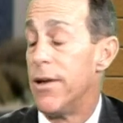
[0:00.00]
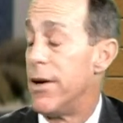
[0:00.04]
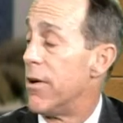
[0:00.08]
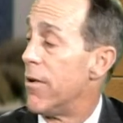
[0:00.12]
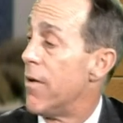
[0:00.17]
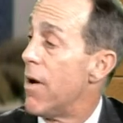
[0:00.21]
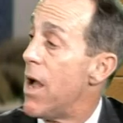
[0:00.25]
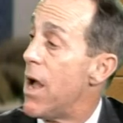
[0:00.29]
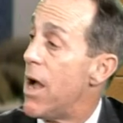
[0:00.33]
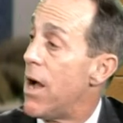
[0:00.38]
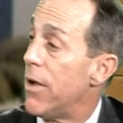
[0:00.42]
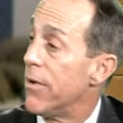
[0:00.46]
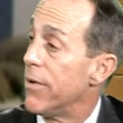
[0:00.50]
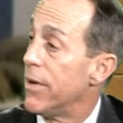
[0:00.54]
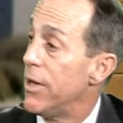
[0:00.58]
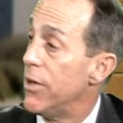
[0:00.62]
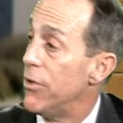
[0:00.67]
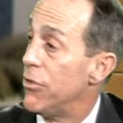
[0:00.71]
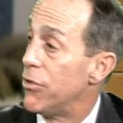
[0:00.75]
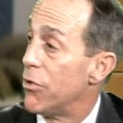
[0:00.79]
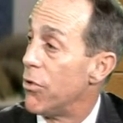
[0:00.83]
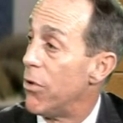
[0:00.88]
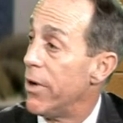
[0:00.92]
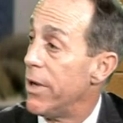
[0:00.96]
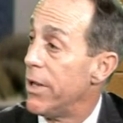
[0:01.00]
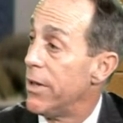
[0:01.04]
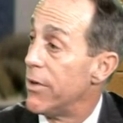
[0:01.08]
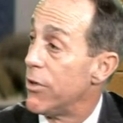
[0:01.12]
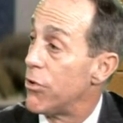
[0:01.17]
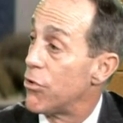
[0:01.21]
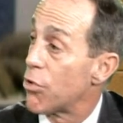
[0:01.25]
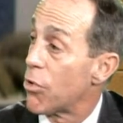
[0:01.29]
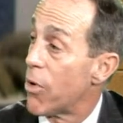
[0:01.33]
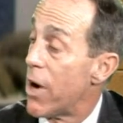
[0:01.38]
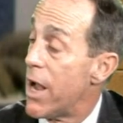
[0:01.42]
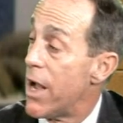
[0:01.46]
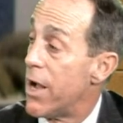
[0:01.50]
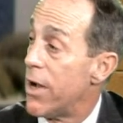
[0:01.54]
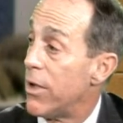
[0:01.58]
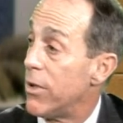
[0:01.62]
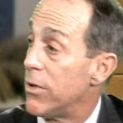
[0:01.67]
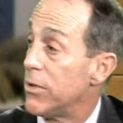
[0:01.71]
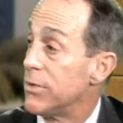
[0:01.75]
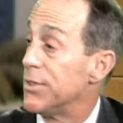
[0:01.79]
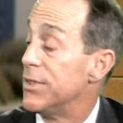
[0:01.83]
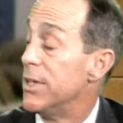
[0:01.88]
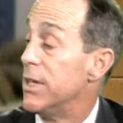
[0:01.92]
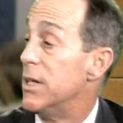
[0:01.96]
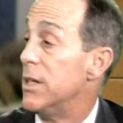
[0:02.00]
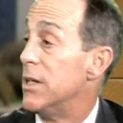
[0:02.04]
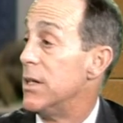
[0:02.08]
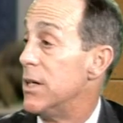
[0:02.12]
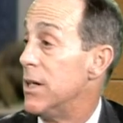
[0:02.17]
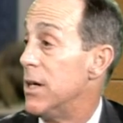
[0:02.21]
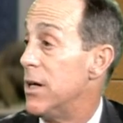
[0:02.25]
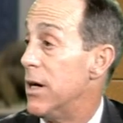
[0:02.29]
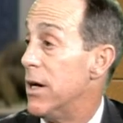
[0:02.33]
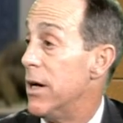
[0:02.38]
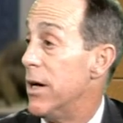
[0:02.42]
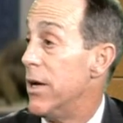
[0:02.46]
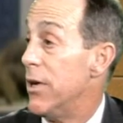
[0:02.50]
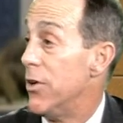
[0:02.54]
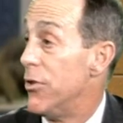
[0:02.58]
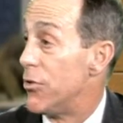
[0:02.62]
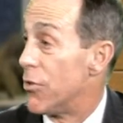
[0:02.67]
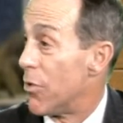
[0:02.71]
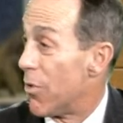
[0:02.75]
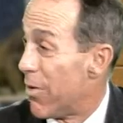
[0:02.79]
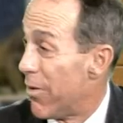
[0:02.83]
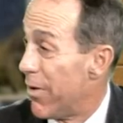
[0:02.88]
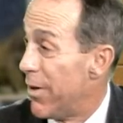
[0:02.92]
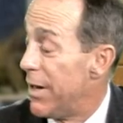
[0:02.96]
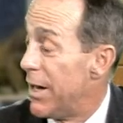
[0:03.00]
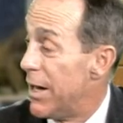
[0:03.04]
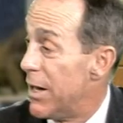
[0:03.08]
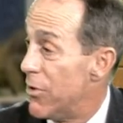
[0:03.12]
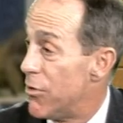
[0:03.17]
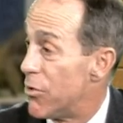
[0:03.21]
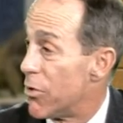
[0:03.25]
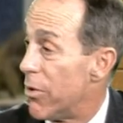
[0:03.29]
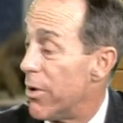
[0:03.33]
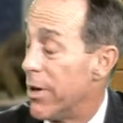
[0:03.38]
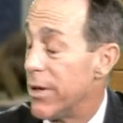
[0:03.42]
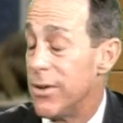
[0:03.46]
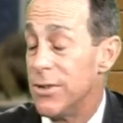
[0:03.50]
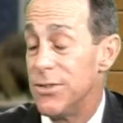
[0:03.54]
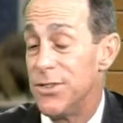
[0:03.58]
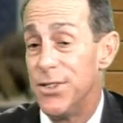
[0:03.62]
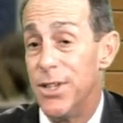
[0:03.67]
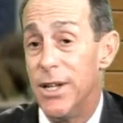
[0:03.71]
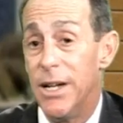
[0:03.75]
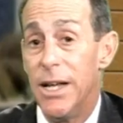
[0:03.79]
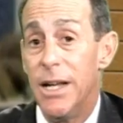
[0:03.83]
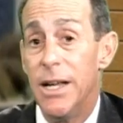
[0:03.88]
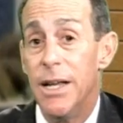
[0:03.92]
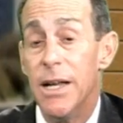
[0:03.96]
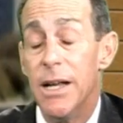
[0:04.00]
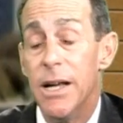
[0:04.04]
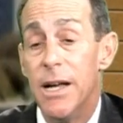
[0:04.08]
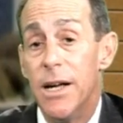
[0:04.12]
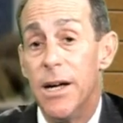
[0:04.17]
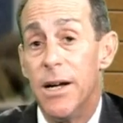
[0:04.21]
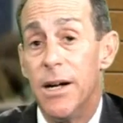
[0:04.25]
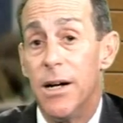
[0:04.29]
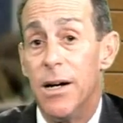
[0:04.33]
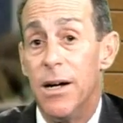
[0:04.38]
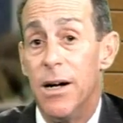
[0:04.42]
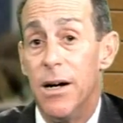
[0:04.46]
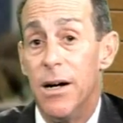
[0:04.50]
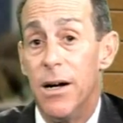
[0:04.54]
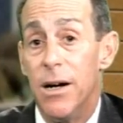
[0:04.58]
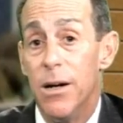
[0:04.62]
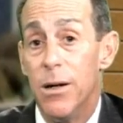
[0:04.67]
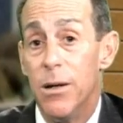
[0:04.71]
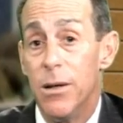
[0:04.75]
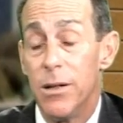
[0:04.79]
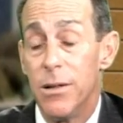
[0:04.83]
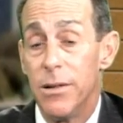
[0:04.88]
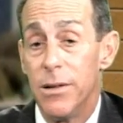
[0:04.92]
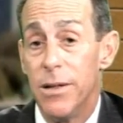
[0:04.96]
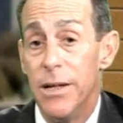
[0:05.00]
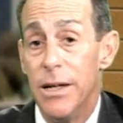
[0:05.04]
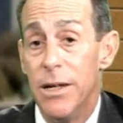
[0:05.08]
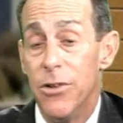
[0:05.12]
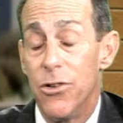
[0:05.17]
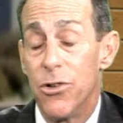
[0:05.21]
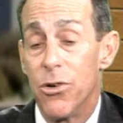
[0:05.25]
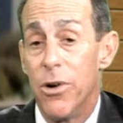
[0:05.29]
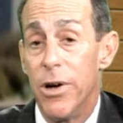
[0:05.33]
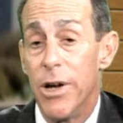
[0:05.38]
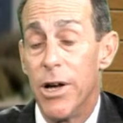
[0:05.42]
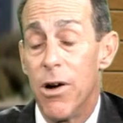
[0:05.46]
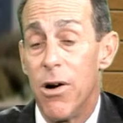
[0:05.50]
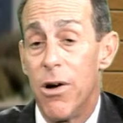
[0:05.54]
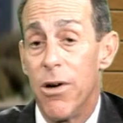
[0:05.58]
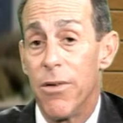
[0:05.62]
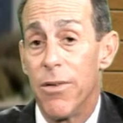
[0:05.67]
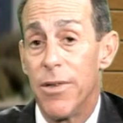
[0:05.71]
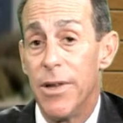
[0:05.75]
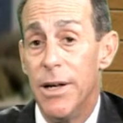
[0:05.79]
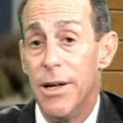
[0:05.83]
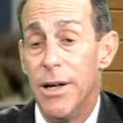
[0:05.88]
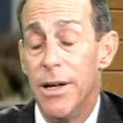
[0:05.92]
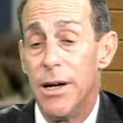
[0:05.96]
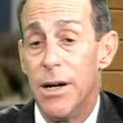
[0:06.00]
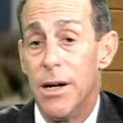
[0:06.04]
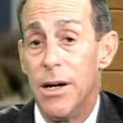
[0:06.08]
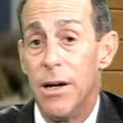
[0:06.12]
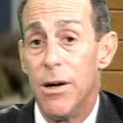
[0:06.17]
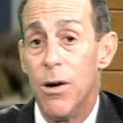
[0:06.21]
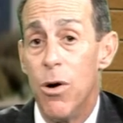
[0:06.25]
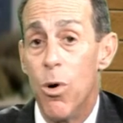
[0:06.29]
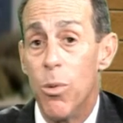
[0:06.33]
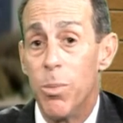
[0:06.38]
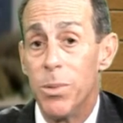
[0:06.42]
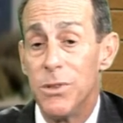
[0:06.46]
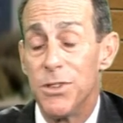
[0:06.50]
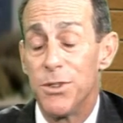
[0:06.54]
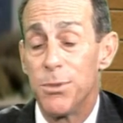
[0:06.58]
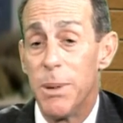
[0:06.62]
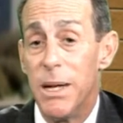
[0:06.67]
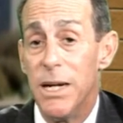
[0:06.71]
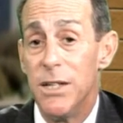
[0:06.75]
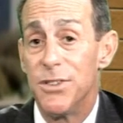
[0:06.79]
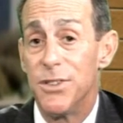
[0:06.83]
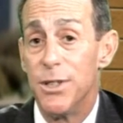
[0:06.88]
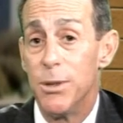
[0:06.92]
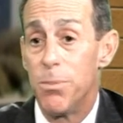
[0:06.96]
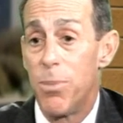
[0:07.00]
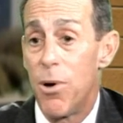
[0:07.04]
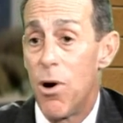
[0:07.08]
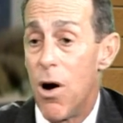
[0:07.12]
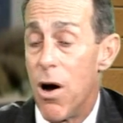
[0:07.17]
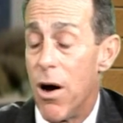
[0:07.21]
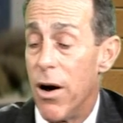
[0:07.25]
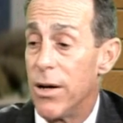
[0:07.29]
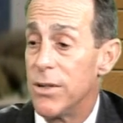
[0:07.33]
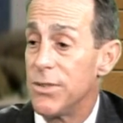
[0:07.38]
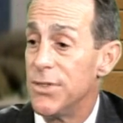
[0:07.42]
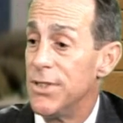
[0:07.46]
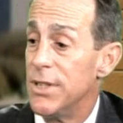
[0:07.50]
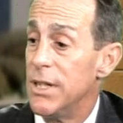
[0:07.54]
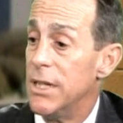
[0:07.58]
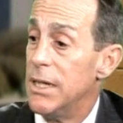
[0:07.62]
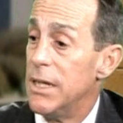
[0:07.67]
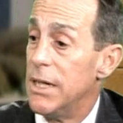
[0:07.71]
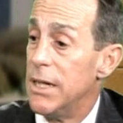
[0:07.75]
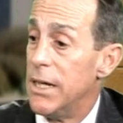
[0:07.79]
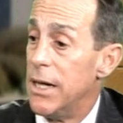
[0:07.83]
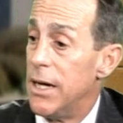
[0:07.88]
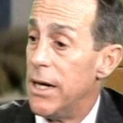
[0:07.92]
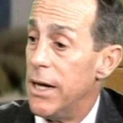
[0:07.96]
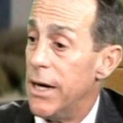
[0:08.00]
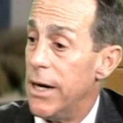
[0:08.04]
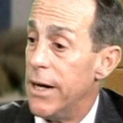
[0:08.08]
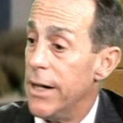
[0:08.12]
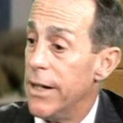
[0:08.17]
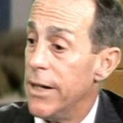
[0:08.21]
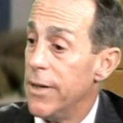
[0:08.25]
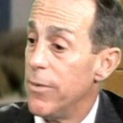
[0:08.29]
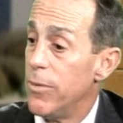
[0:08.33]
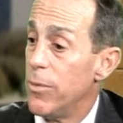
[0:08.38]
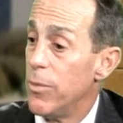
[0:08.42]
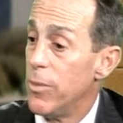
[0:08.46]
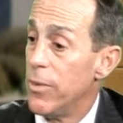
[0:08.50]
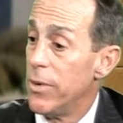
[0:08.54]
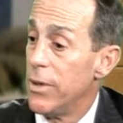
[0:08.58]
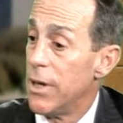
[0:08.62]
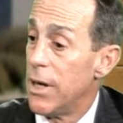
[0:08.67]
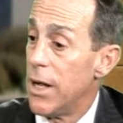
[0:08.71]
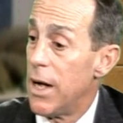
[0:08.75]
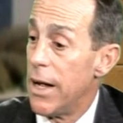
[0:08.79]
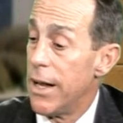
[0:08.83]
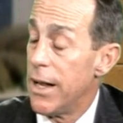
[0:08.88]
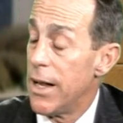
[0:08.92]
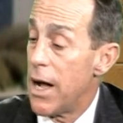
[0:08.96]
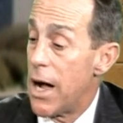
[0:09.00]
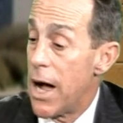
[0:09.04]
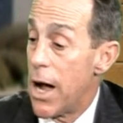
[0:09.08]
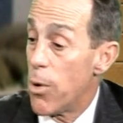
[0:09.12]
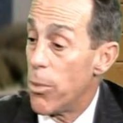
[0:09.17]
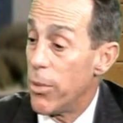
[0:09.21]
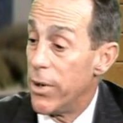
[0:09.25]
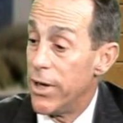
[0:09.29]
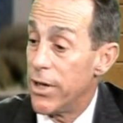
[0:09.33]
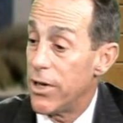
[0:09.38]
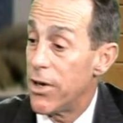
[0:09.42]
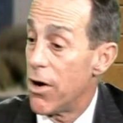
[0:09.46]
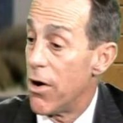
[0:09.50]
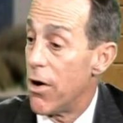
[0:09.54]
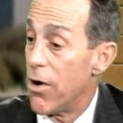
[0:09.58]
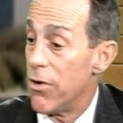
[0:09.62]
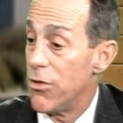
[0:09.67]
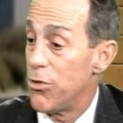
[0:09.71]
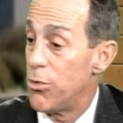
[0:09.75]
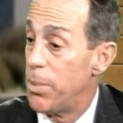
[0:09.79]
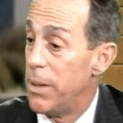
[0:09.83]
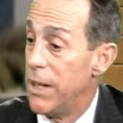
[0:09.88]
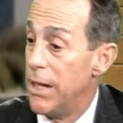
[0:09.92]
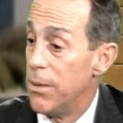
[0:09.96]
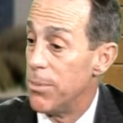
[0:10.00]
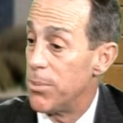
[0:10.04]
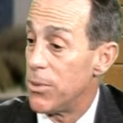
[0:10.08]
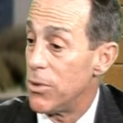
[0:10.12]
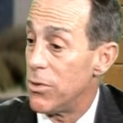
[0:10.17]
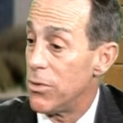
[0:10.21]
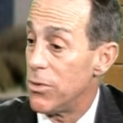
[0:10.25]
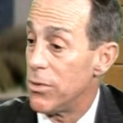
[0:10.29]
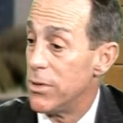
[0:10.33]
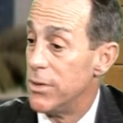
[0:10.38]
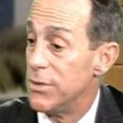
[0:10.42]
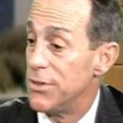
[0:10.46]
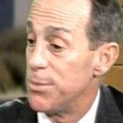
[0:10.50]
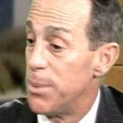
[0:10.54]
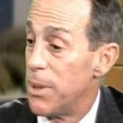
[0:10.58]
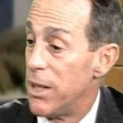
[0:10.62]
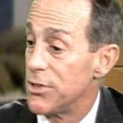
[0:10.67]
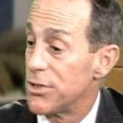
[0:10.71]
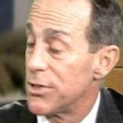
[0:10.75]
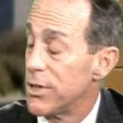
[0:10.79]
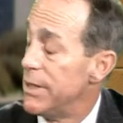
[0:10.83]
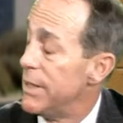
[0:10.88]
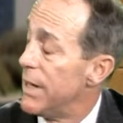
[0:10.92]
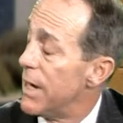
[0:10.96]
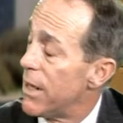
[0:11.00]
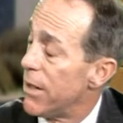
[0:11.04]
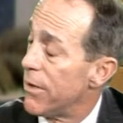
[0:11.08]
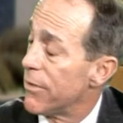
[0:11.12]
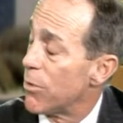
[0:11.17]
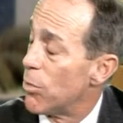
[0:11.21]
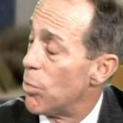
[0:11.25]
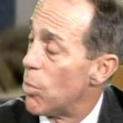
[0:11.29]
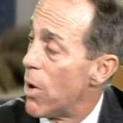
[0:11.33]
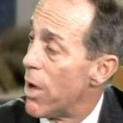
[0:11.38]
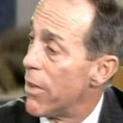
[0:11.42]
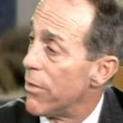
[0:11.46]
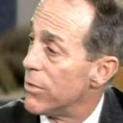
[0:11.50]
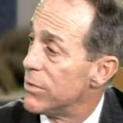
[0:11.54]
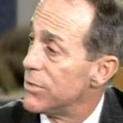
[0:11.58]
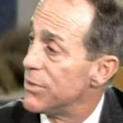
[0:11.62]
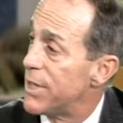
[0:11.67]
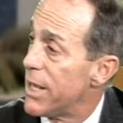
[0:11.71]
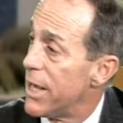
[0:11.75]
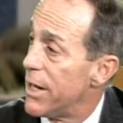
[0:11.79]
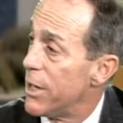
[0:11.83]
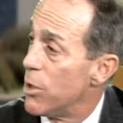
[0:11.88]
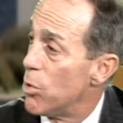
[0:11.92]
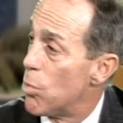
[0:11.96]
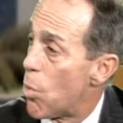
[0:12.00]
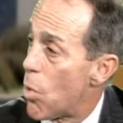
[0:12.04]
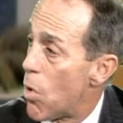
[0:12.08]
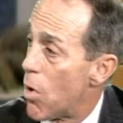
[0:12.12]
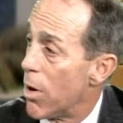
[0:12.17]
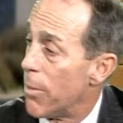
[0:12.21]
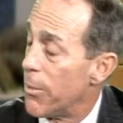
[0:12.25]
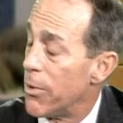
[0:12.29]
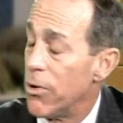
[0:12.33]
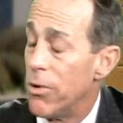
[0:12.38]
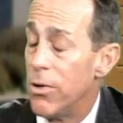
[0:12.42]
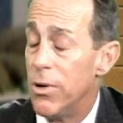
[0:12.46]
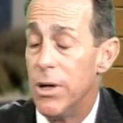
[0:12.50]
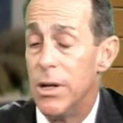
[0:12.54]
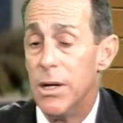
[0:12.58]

are out enjoying the trails, enjoying the city, enjoying all the open space and parks, I would encourage people, especially now that the weather's getting warmer,